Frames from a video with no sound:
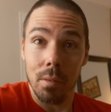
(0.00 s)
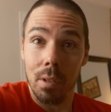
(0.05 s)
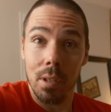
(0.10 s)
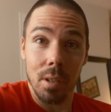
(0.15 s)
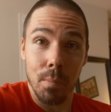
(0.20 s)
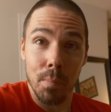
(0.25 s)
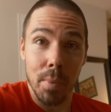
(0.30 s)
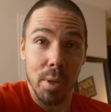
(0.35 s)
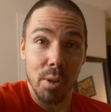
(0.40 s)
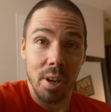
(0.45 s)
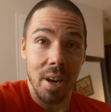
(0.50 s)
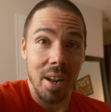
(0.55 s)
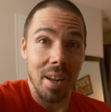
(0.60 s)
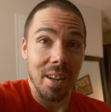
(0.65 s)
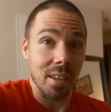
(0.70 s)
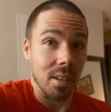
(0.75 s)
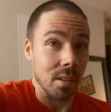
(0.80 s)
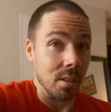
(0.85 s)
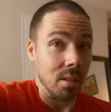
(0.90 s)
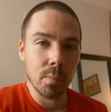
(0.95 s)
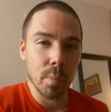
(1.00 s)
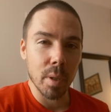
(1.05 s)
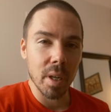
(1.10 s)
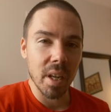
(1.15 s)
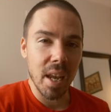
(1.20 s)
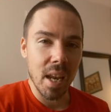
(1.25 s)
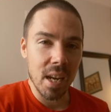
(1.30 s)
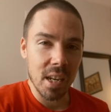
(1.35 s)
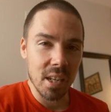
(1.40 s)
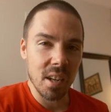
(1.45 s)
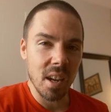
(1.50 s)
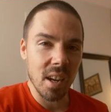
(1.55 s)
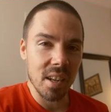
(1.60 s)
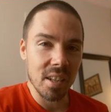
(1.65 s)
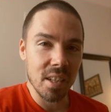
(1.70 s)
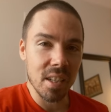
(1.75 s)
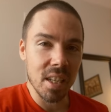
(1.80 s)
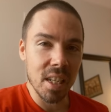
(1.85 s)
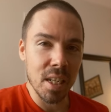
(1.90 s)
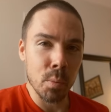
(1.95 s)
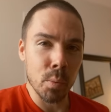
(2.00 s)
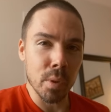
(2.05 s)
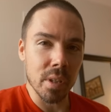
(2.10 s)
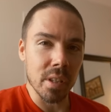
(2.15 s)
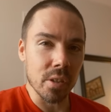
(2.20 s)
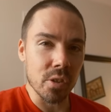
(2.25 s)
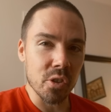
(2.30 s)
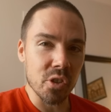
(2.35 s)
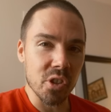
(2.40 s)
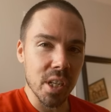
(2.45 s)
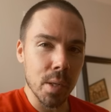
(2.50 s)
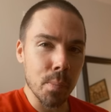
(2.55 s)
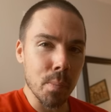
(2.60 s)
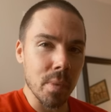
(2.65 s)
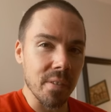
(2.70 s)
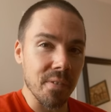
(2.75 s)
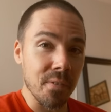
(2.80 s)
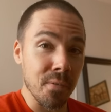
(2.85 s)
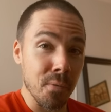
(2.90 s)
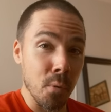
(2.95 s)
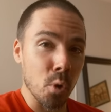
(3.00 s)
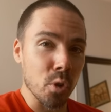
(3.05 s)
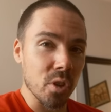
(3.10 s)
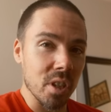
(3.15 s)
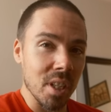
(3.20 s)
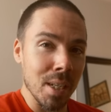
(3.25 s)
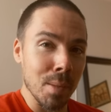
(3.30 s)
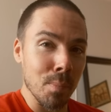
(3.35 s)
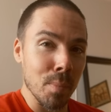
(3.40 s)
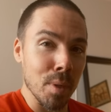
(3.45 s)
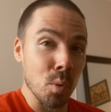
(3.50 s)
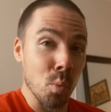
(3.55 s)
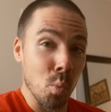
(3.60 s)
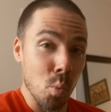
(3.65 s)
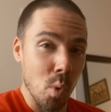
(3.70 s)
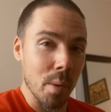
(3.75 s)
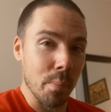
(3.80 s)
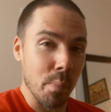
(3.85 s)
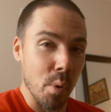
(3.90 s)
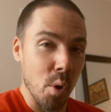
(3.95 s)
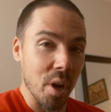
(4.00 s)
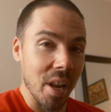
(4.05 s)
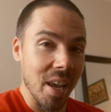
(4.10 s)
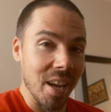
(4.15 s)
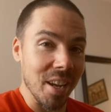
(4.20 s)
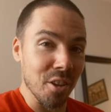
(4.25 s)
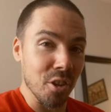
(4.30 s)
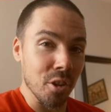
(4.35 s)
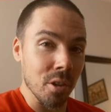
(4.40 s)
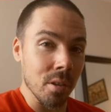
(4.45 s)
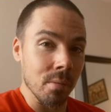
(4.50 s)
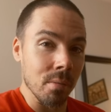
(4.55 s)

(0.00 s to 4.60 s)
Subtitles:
Little mirror hack, but Canon 90D with the Sigma 14mm 1.8.